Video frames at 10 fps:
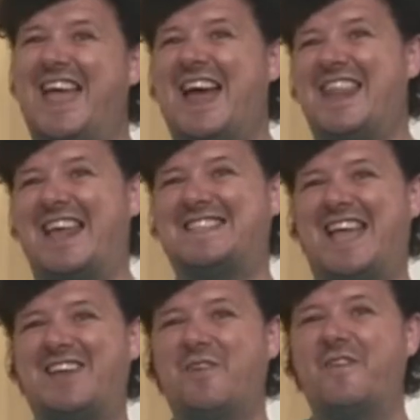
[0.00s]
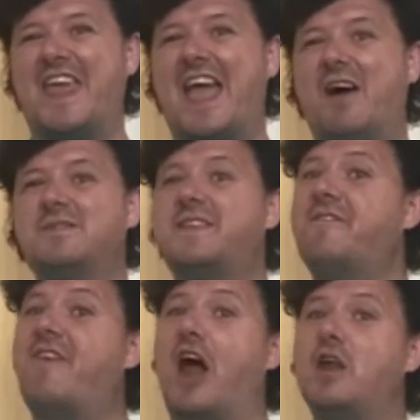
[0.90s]
Let's head over the hills
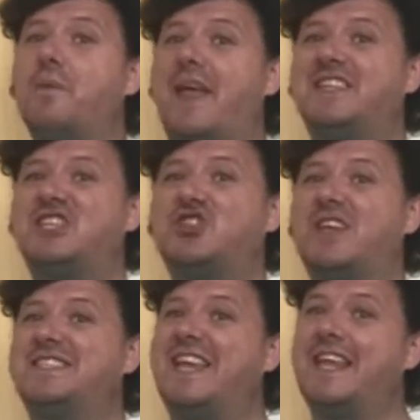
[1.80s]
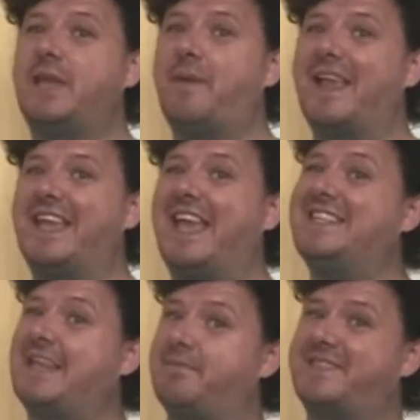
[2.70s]
and far away to join Tinky Winky,
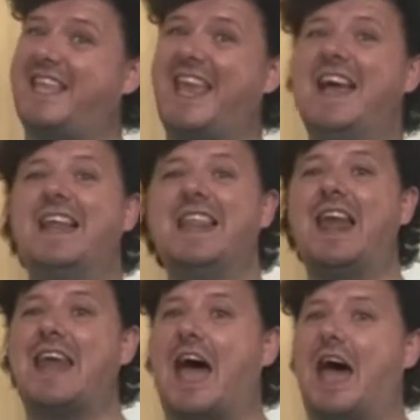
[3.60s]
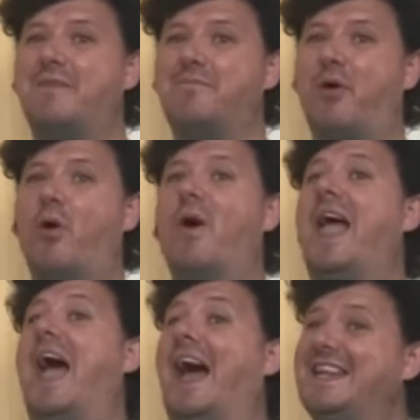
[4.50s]
Dipsy, Lala and Po.
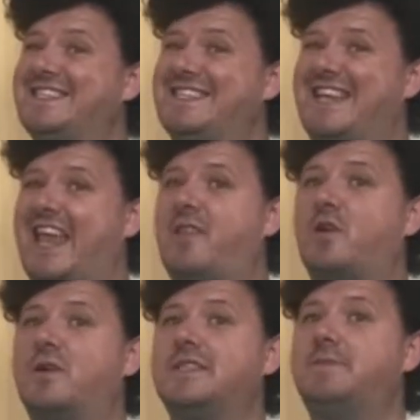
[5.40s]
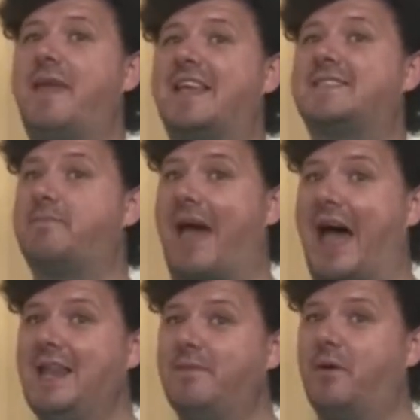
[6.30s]
And today they're going to make some
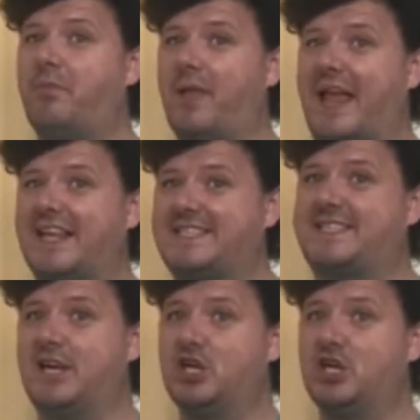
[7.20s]
animal plates.